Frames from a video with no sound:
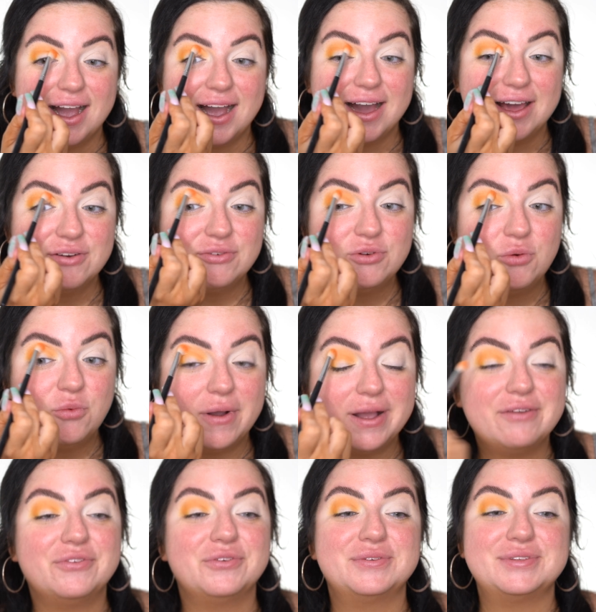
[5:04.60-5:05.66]
I don't know why
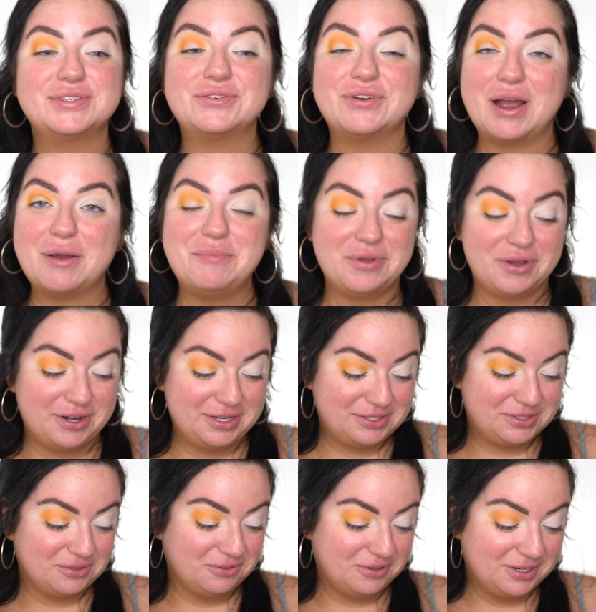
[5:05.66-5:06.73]
everyone's crapping on it
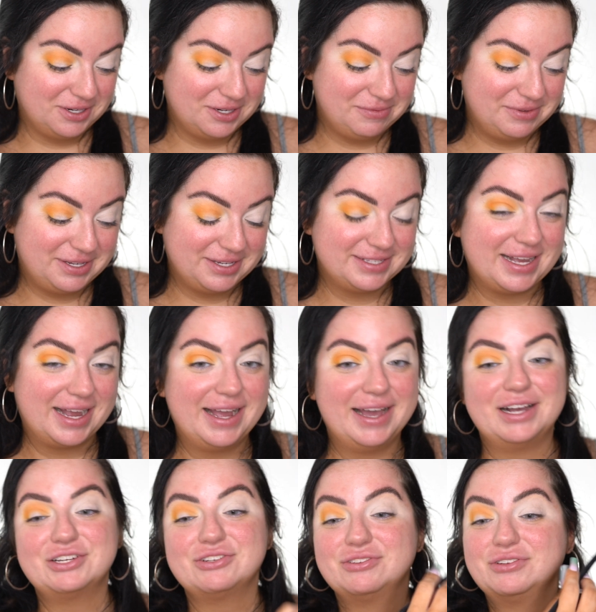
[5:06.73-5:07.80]
so hard, because I
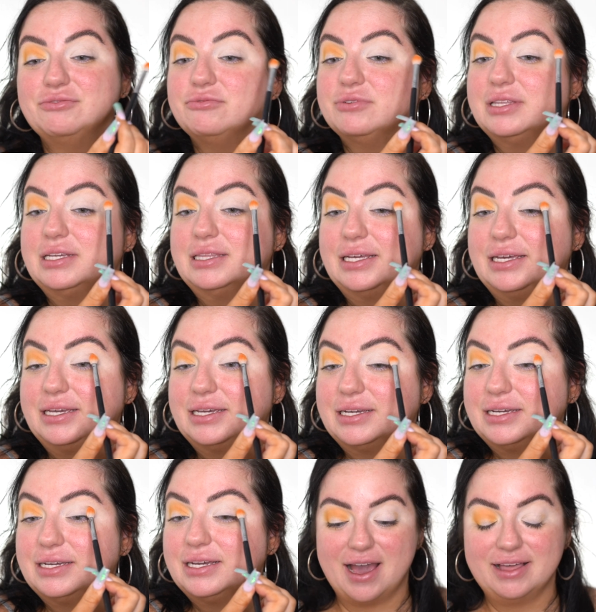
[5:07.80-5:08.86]
actually really like
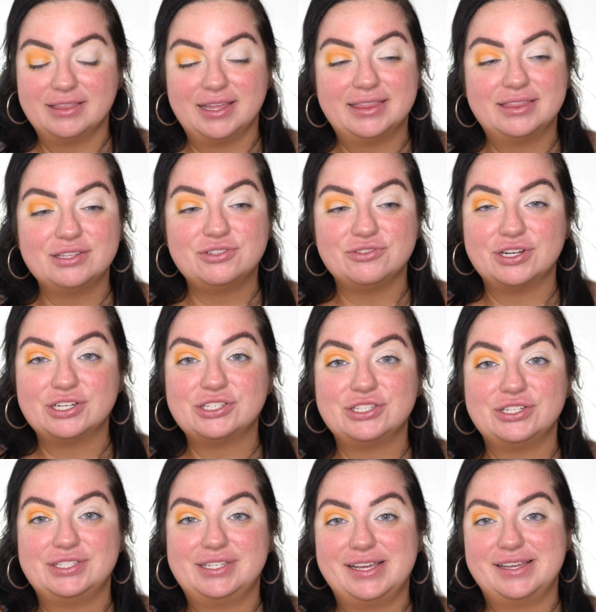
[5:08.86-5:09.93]
it. I like the direction
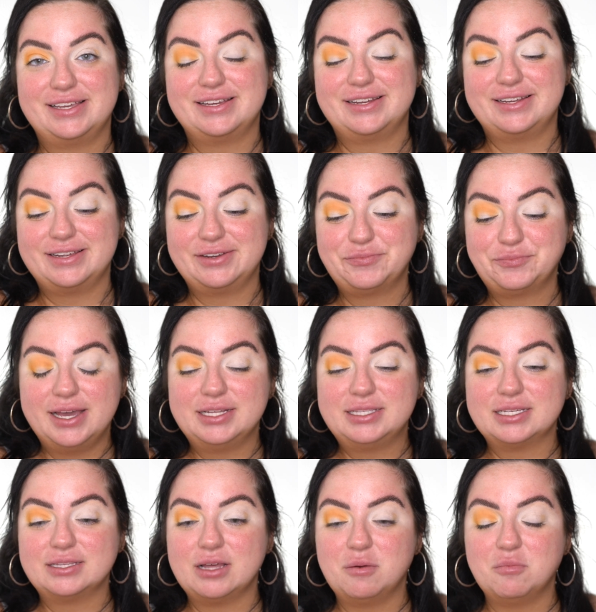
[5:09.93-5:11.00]
they're taking it in.
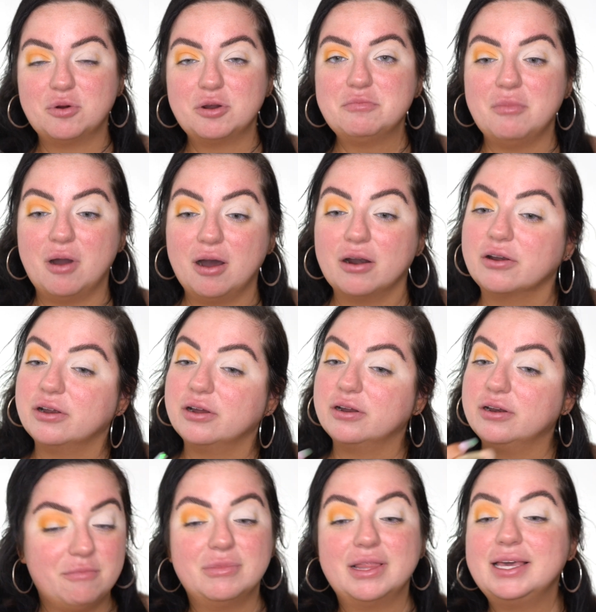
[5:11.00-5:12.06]
It's a lot more
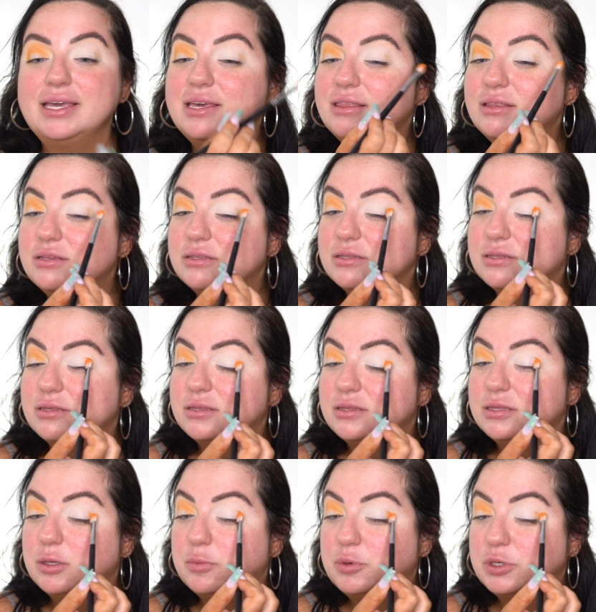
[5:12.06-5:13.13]
modern. I'm liking the
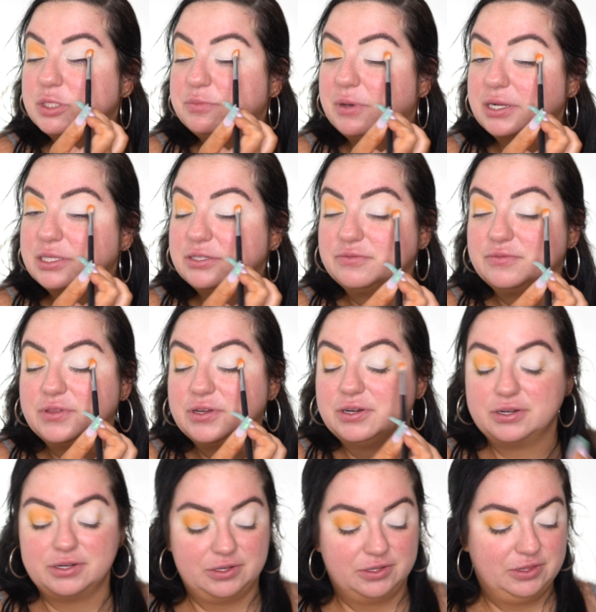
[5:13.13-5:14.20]
perspective
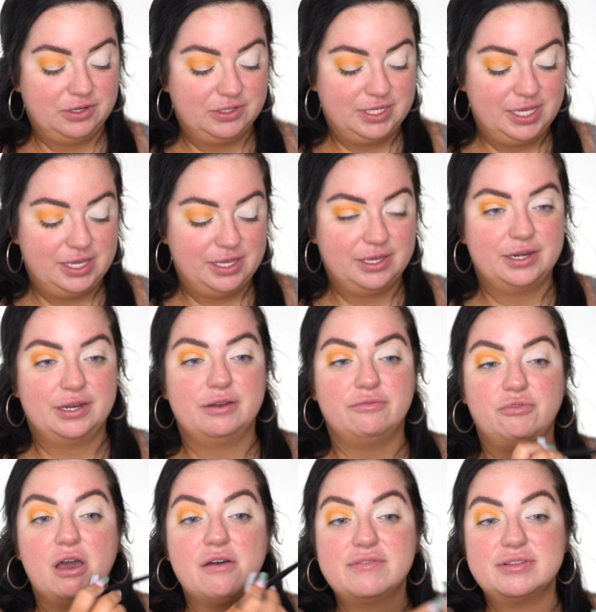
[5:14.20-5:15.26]
they're taking it in. If
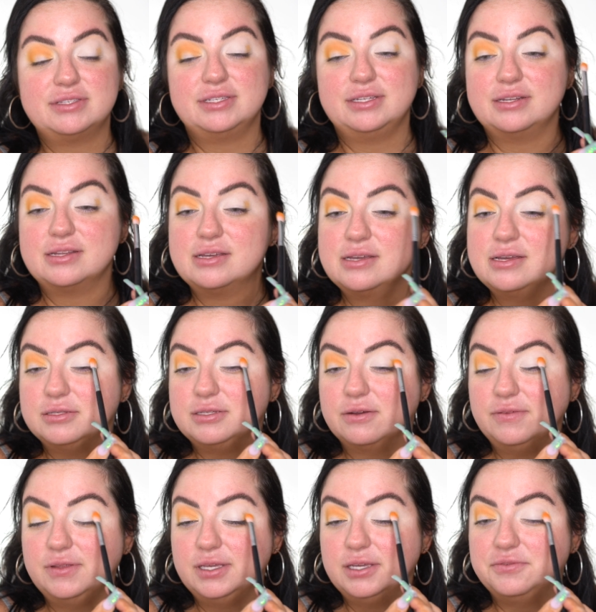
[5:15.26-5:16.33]
you haven't seen it,
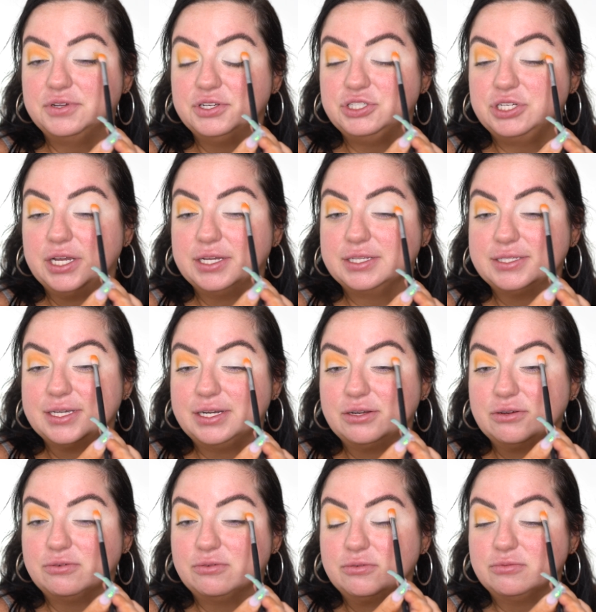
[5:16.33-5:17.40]
definitely give it a chance. I
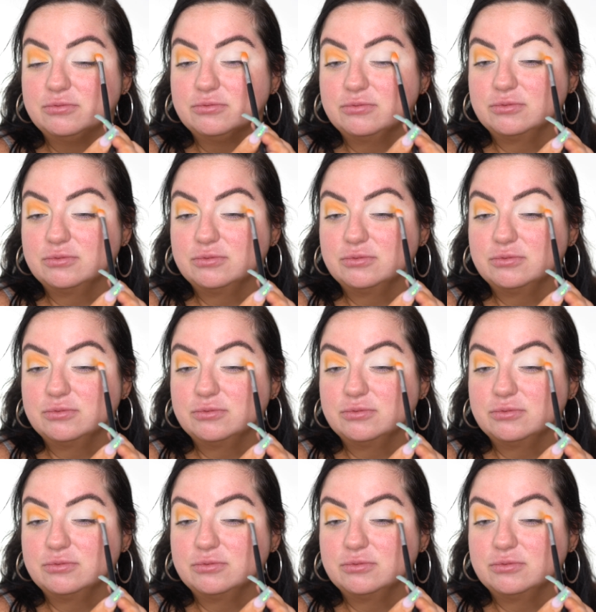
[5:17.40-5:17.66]
know